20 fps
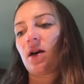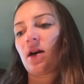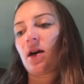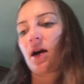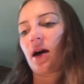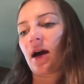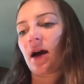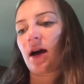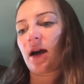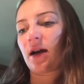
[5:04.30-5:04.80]

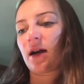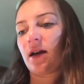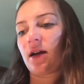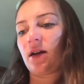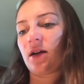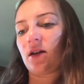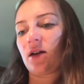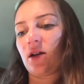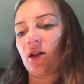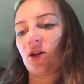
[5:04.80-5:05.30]
I
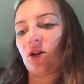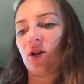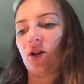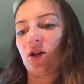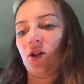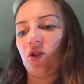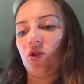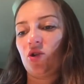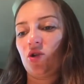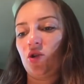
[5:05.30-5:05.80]

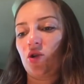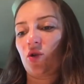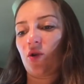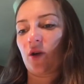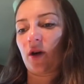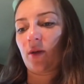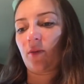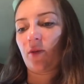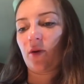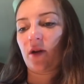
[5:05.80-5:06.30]

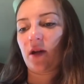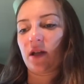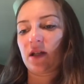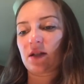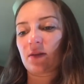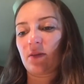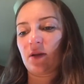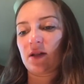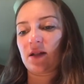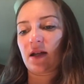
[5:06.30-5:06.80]
enjoy putting
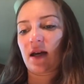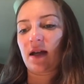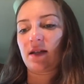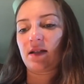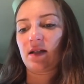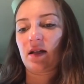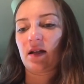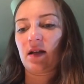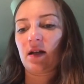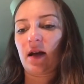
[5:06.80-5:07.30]
some of the sides in
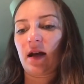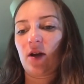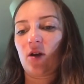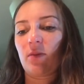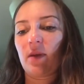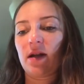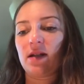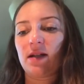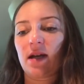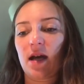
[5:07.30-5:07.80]
it. I know
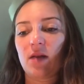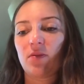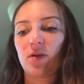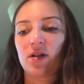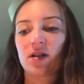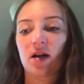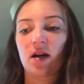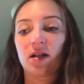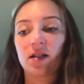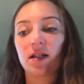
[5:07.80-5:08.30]
my dad puts
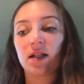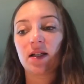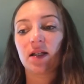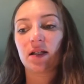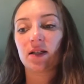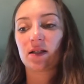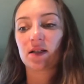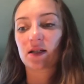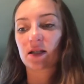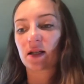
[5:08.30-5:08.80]

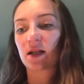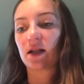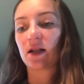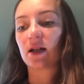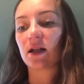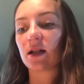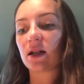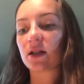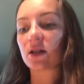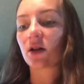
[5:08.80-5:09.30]
onions in
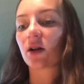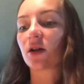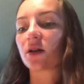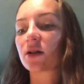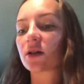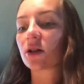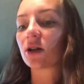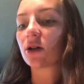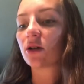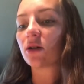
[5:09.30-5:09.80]
his
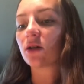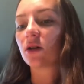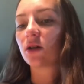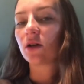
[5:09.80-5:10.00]
also.